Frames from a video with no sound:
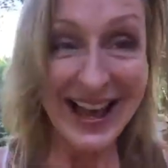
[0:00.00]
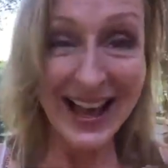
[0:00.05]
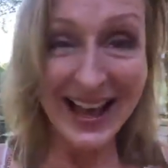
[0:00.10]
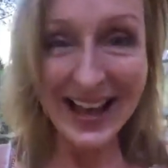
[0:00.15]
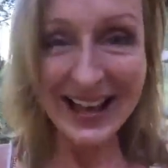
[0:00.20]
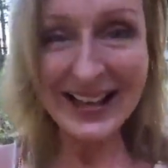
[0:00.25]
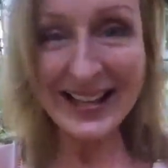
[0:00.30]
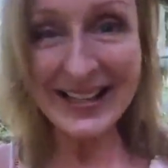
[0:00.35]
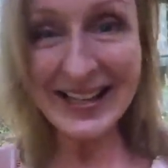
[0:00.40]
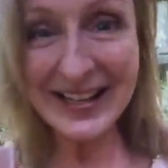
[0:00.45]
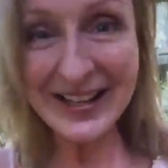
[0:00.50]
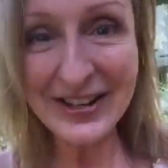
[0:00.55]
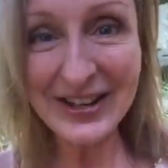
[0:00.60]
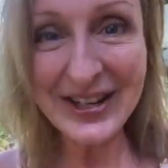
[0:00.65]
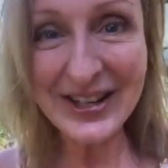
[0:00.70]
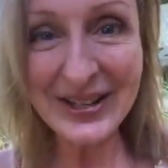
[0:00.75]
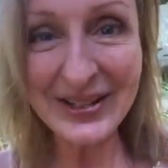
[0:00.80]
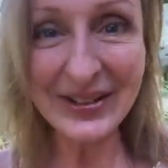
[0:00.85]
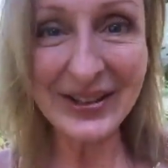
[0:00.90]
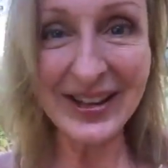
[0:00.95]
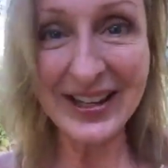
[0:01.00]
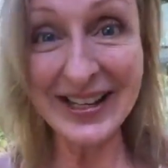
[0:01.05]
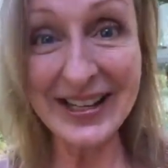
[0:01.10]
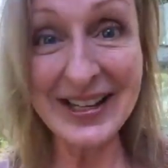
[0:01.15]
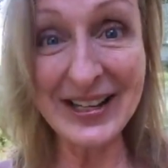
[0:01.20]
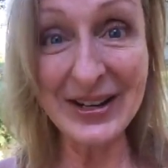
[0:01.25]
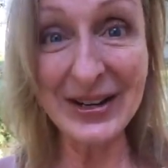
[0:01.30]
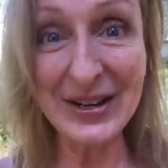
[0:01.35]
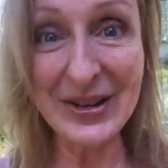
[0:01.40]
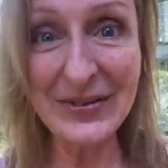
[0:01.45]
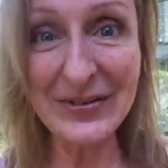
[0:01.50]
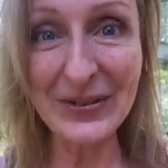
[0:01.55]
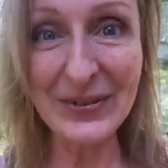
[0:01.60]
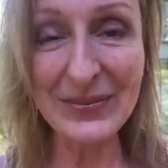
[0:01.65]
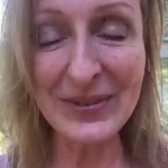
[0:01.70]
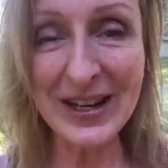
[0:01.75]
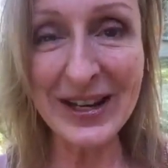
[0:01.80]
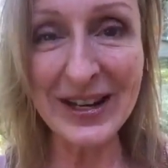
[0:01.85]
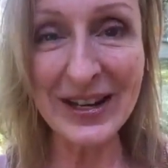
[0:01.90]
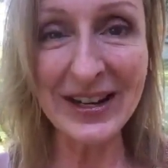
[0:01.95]
I can hear you. I can hear you from
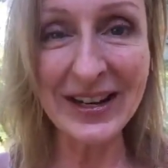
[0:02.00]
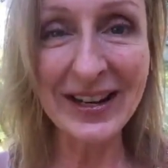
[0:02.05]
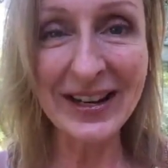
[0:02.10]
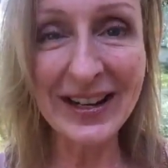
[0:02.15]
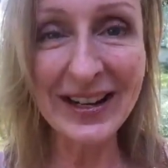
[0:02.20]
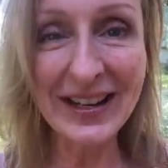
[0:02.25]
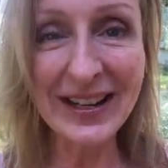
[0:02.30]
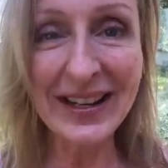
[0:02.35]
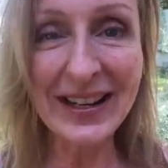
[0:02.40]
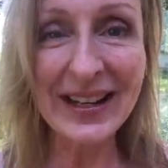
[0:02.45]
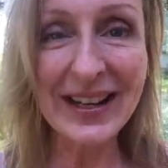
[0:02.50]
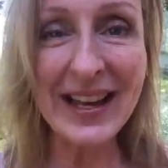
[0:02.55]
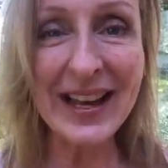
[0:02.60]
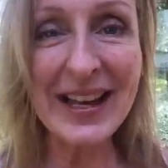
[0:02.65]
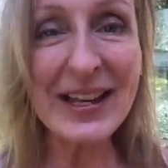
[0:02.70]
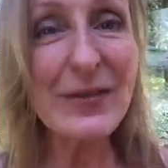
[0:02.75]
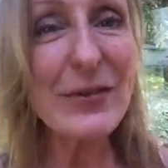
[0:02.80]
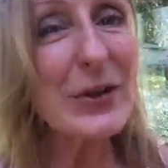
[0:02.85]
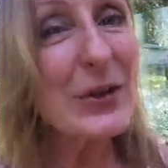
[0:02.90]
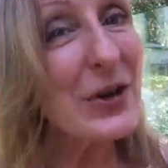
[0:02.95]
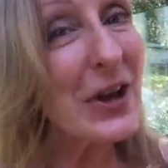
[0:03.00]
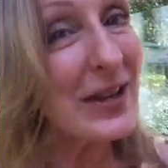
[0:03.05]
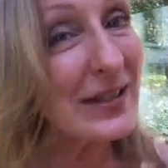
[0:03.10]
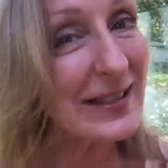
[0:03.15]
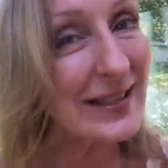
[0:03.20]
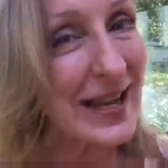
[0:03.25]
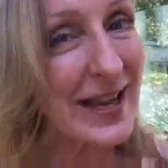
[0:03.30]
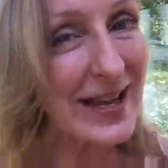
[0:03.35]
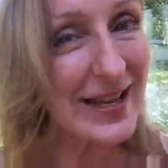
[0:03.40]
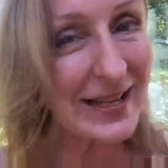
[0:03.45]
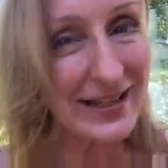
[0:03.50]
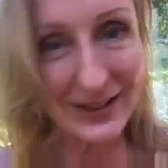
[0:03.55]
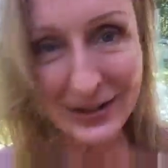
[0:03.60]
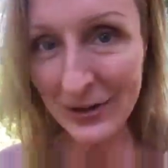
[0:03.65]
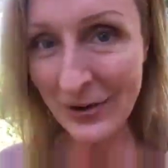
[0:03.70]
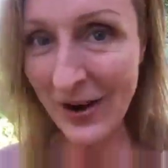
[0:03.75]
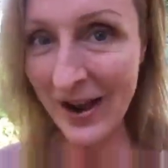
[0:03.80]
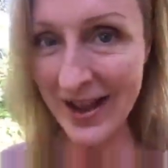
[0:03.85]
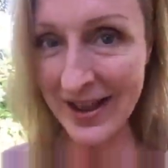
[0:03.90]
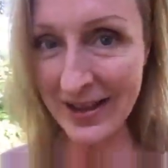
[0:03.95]
here. And if you're not saying it,
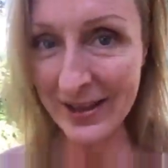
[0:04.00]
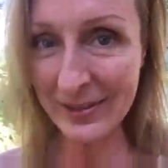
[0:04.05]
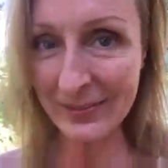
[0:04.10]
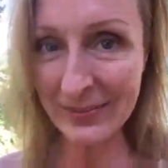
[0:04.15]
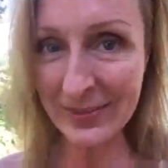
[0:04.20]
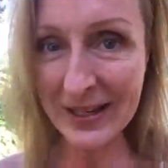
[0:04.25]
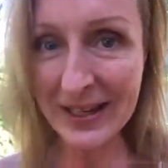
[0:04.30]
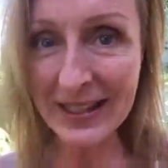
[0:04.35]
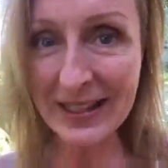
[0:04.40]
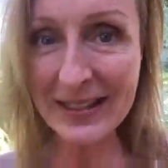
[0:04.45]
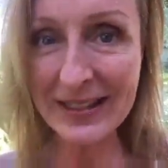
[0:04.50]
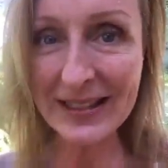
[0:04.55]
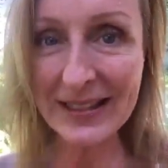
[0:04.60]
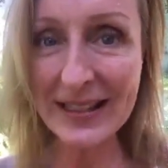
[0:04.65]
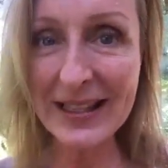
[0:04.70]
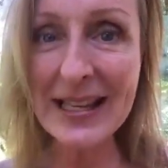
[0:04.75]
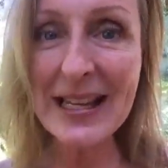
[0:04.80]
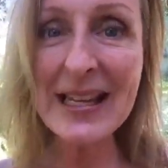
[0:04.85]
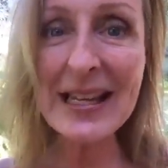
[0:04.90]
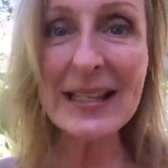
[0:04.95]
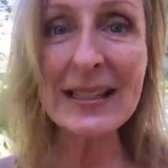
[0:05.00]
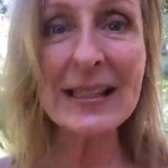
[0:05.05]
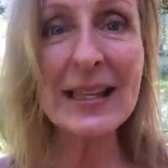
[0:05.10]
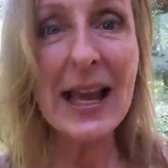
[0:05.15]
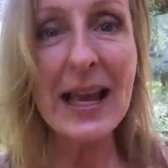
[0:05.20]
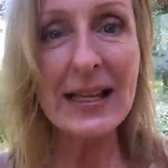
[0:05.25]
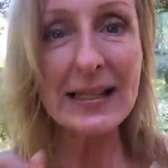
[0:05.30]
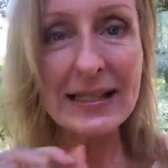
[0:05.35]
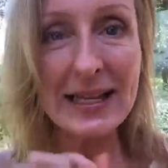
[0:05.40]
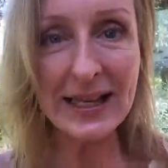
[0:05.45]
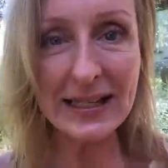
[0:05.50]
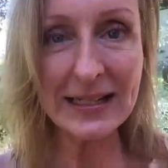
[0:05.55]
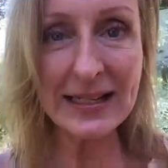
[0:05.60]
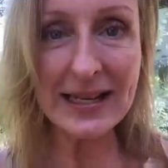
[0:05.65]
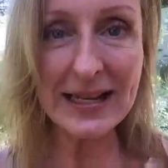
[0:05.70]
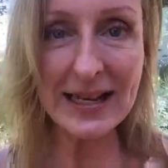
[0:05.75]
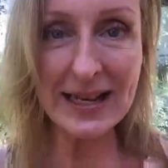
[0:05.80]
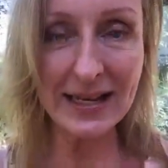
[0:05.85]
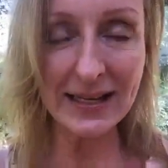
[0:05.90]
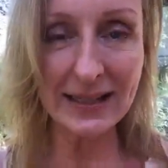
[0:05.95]
try it, because these
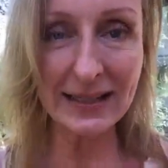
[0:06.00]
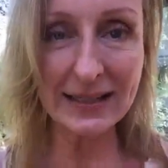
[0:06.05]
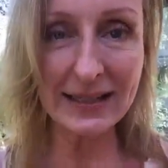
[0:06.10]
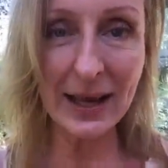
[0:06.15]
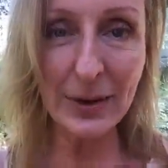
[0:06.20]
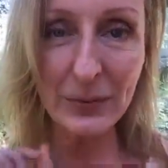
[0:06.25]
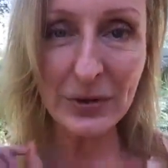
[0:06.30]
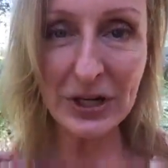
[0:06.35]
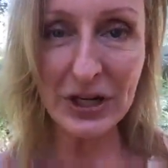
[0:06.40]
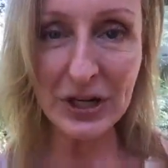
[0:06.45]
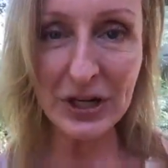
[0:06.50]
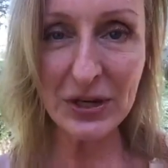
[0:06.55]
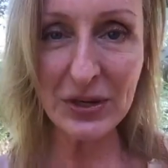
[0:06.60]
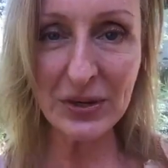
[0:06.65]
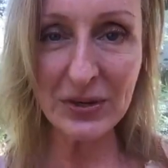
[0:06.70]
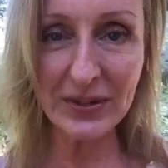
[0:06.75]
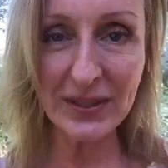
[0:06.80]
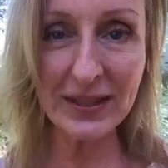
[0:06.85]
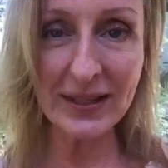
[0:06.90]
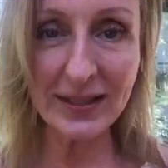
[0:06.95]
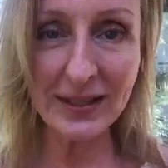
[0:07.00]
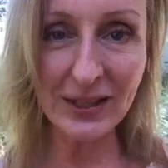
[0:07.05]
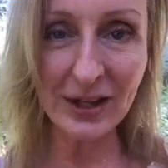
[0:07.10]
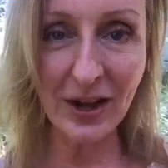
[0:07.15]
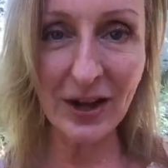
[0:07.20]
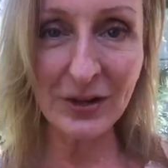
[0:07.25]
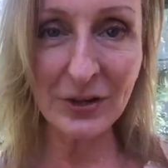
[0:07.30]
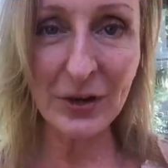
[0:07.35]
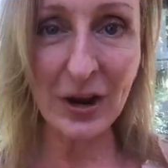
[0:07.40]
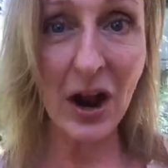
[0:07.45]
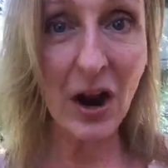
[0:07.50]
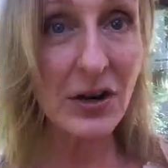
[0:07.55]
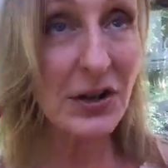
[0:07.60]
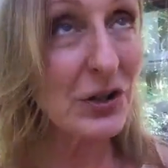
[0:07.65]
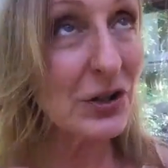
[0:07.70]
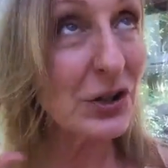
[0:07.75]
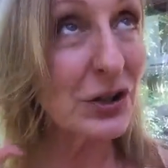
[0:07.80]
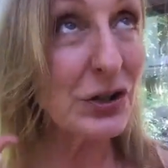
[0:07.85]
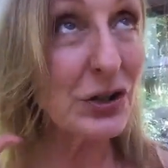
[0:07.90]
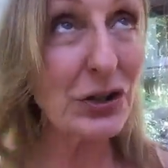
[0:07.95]
techniques that we use in Tantra are
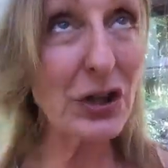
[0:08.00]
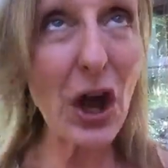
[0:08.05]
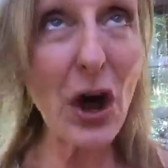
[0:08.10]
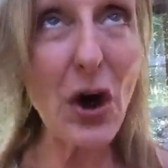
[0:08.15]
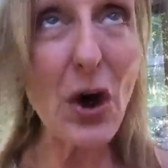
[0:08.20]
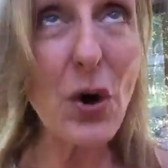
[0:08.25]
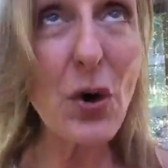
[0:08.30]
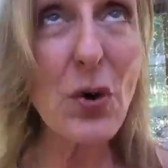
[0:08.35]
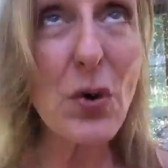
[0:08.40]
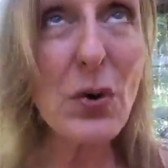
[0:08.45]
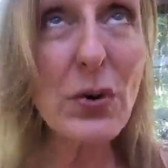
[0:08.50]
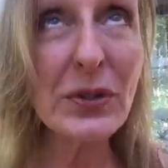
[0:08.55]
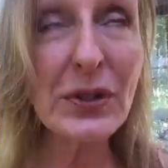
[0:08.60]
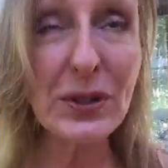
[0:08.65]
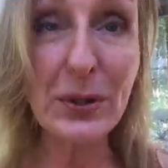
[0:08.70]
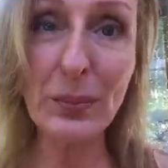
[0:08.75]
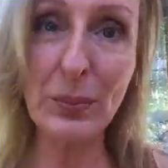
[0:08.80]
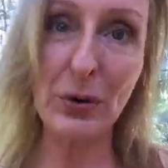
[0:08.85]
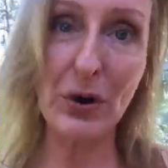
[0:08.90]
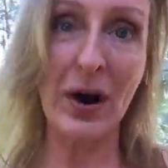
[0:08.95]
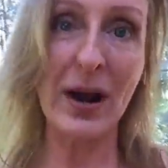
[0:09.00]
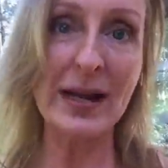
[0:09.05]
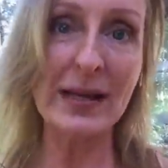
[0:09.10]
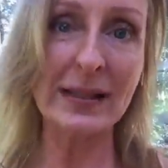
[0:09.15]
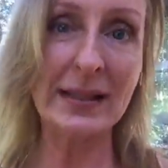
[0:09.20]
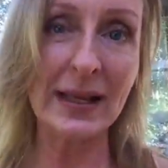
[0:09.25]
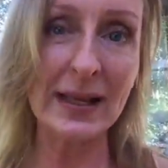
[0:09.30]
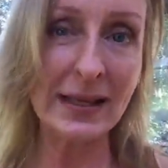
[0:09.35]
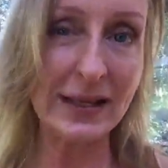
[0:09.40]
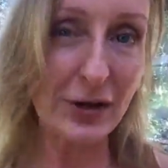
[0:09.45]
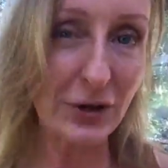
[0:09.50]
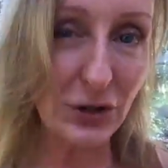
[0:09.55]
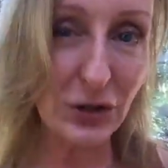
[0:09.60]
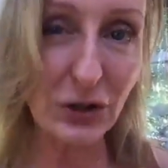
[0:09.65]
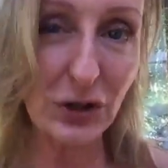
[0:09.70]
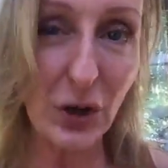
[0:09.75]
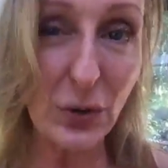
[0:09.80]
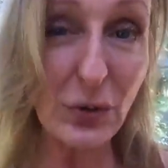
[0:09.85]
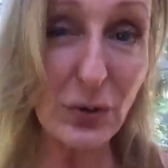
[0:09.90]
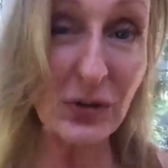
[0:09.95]
so surprising. They're
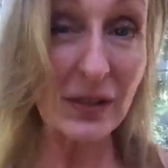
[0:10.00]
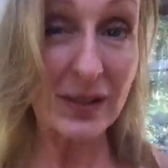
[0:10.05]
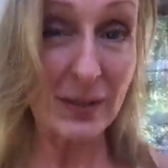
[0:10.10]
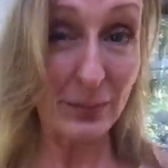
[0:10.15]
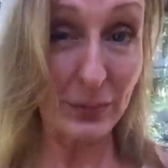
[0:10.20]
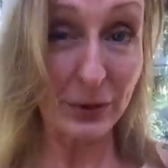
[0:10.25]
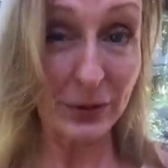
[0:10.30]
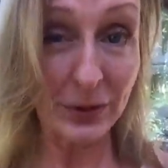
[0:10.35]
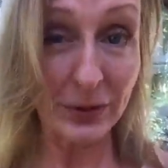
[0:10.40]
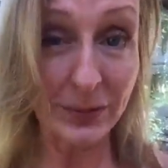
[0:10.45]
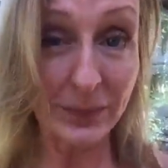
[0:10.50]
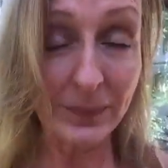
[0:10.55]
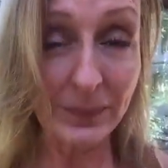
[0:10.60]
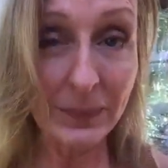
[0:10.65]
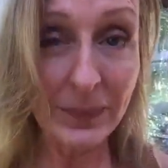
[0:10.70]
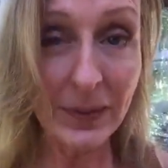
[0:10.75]
so simple.